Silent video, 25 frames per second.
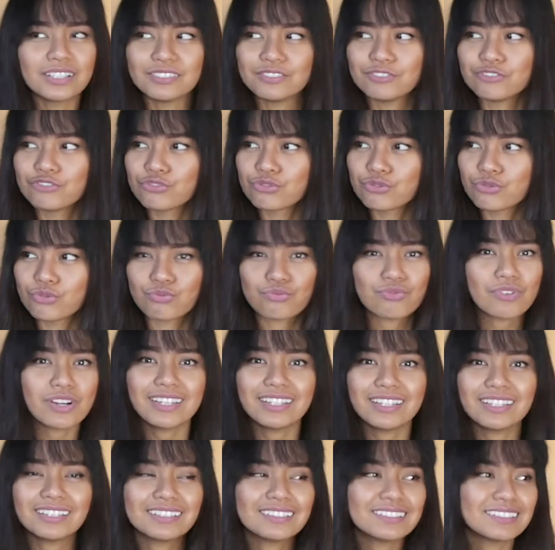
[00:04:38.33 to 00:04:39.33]
and
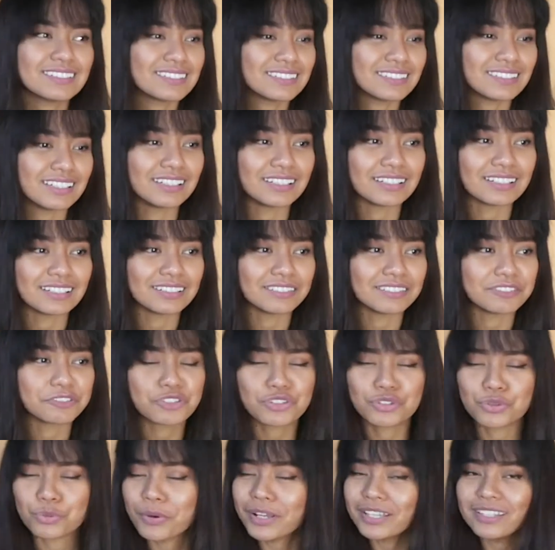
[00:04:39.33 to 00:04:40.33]
drinks and
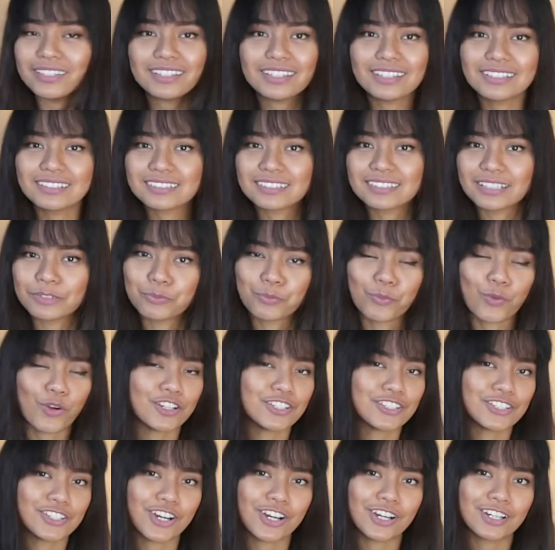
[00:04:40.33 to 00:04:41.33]
trinkets and
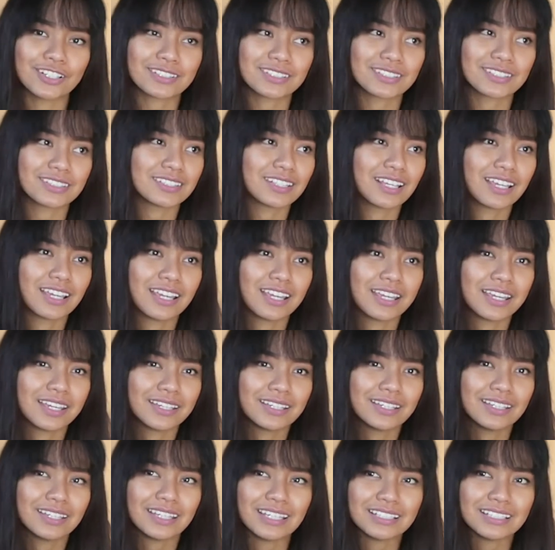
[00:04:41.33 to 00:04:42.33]
whatnot.
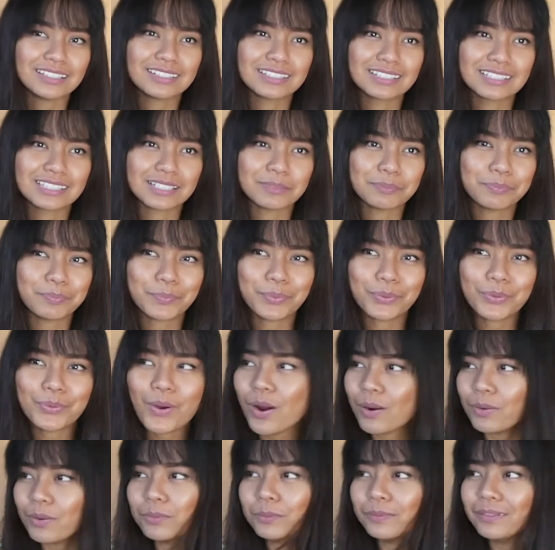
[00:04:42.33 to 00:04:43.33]
It's
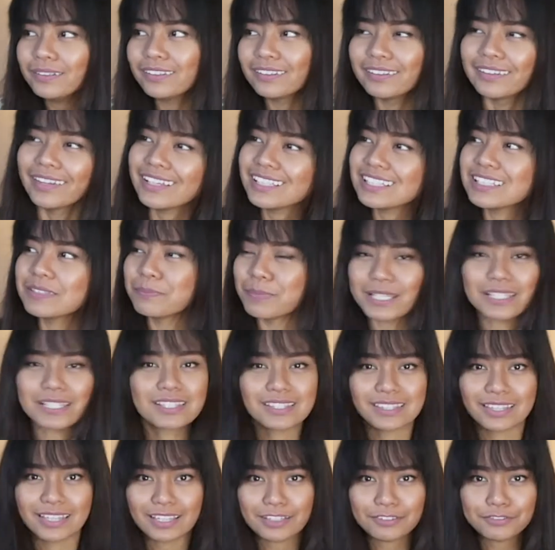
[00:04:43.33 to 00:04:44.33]
probably the next
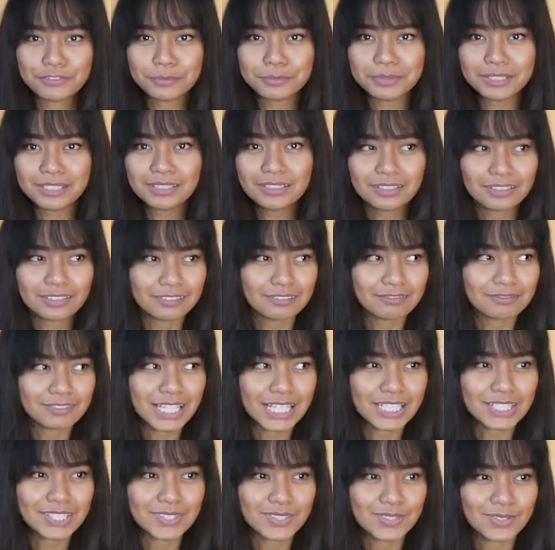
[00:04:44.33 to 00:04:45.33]
best thing for me
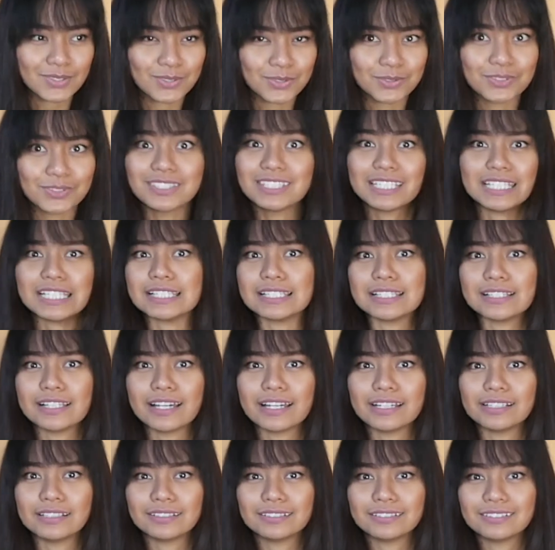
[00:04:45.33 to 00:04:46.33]
next to
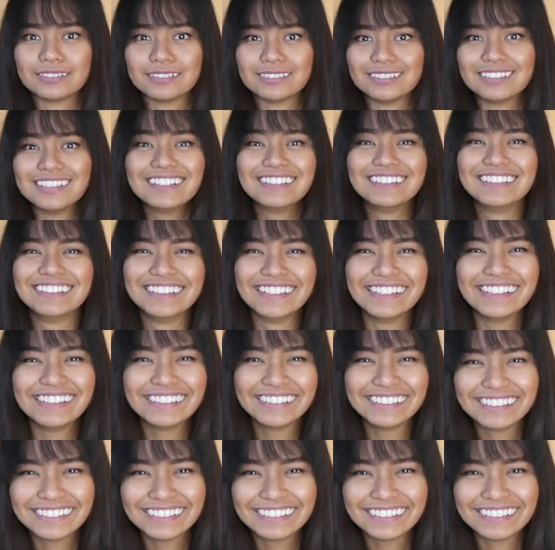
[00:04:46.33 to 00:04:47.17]
Disneyland.